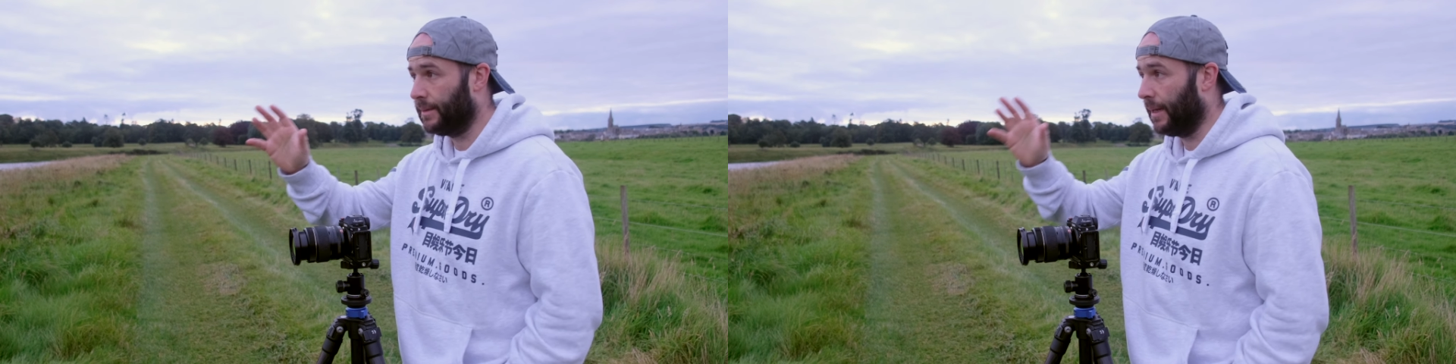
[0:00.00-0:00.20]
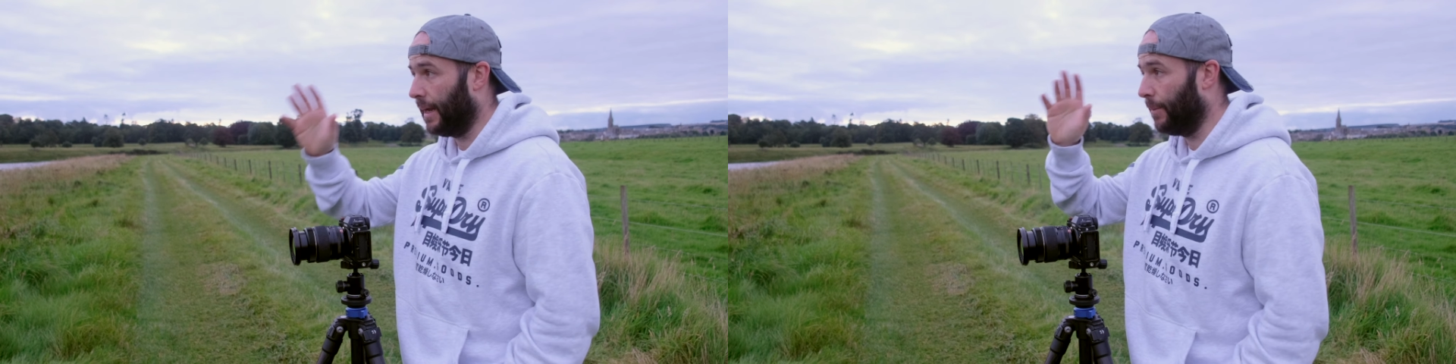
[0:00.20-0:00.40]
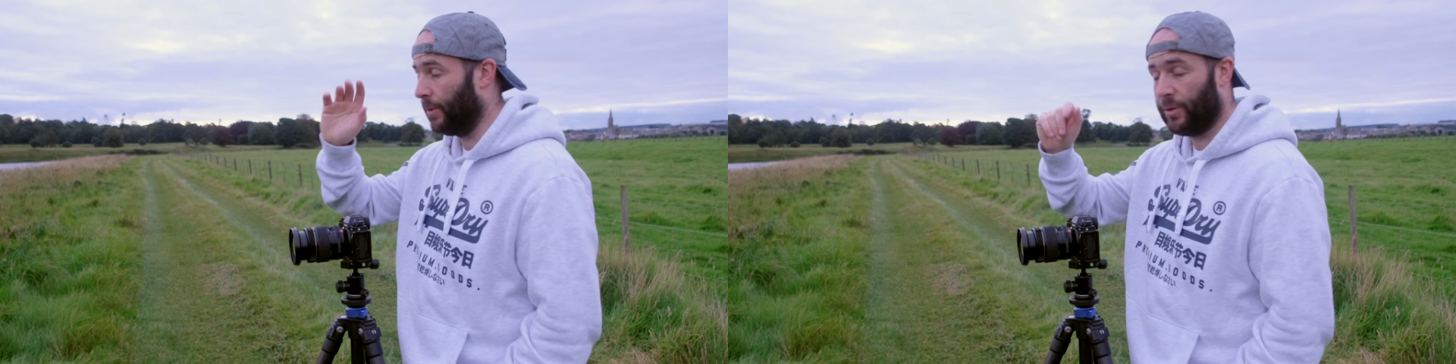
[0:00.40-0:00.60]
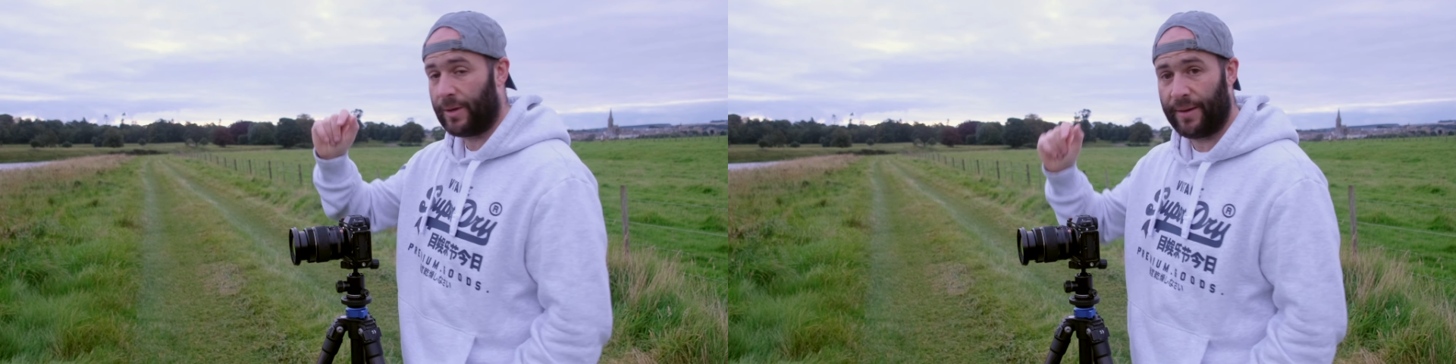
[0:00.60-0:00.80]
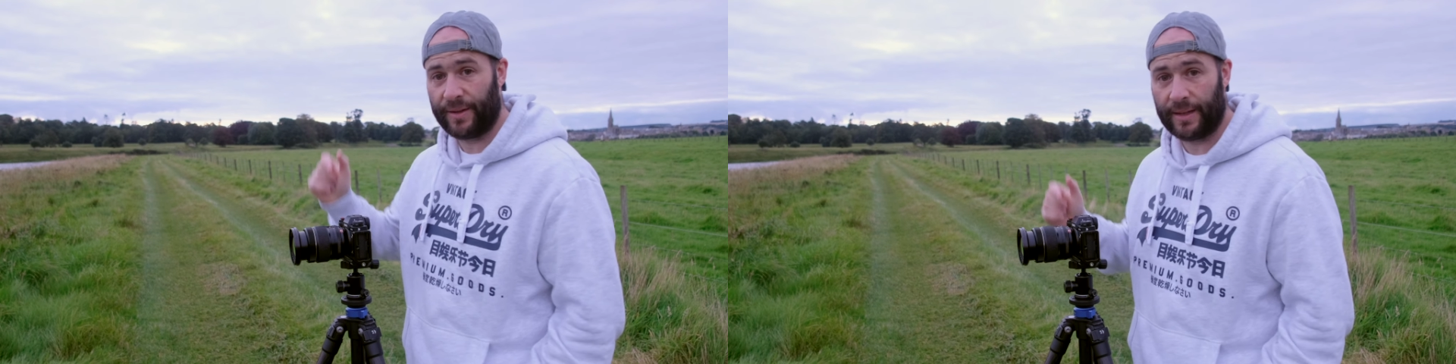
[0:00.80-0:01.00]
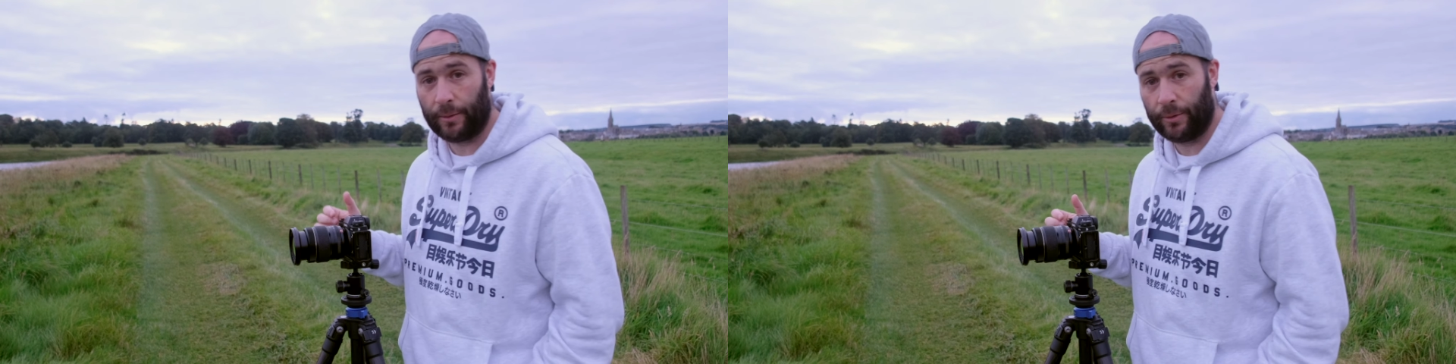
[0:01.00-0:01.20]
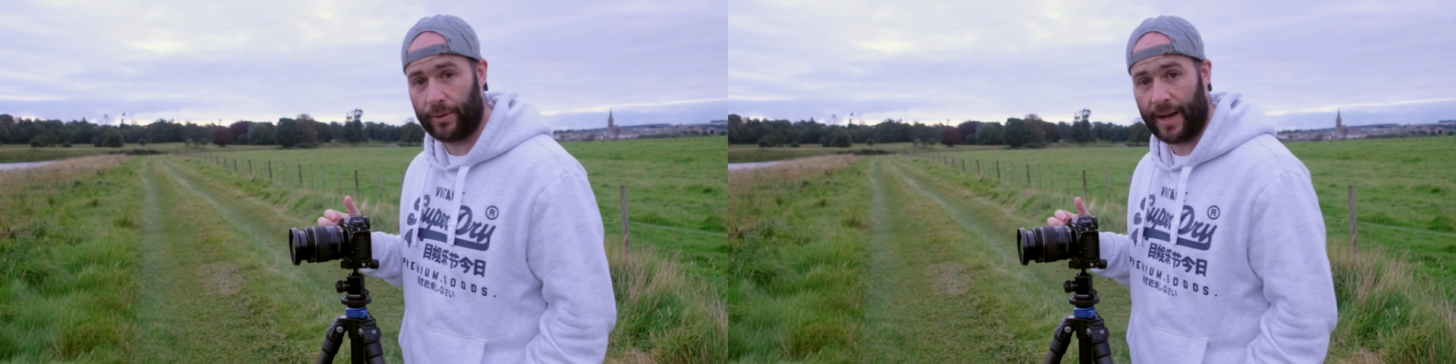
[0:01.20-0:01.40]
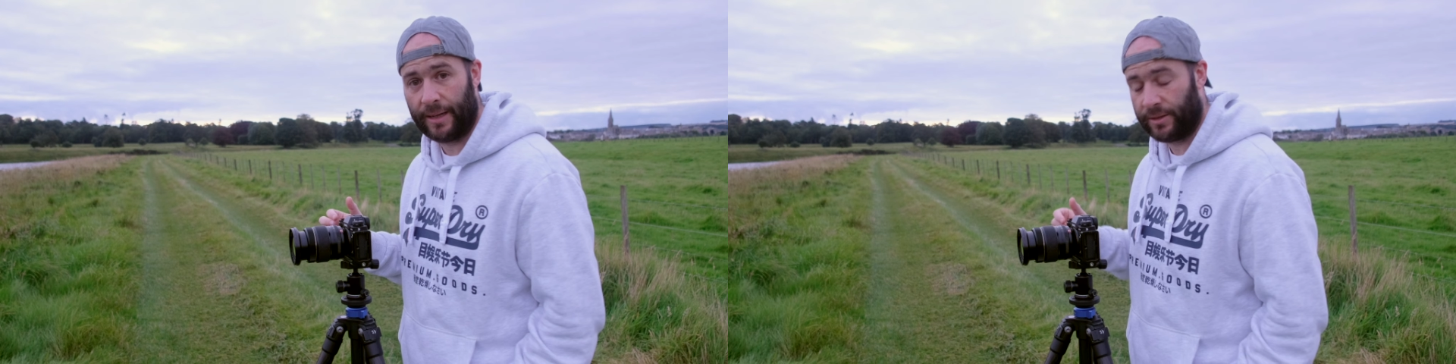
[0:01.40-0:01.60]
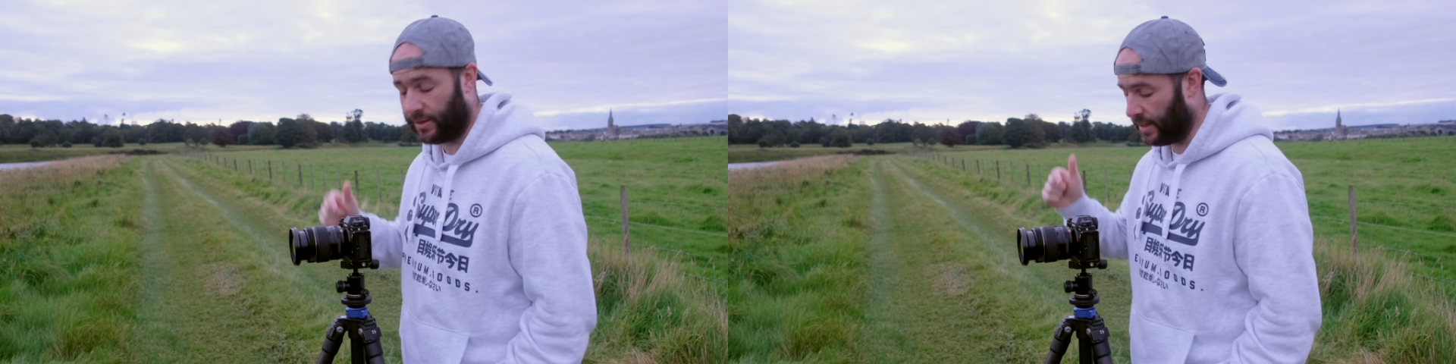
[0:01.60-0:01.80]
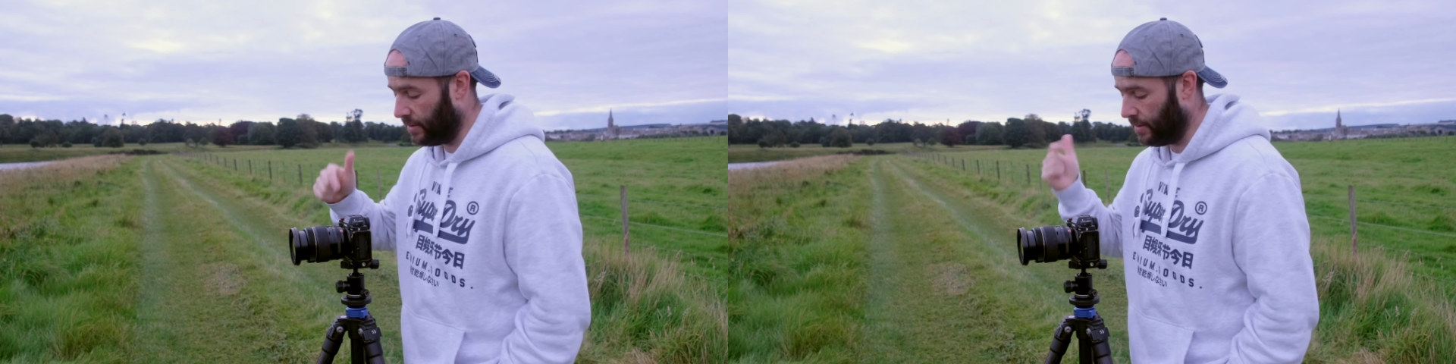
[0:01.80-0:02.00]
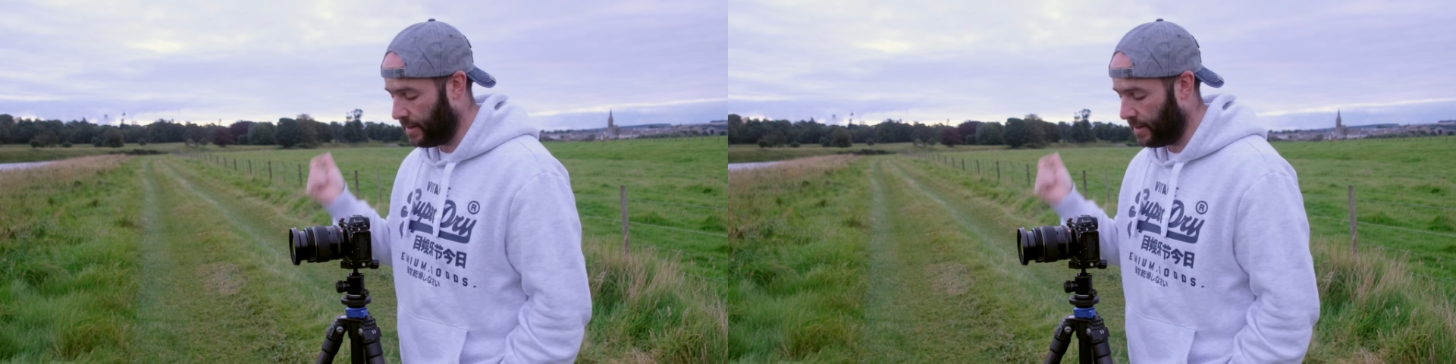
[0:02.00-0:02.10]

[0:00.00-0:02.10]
which I'll give you a little look at just now.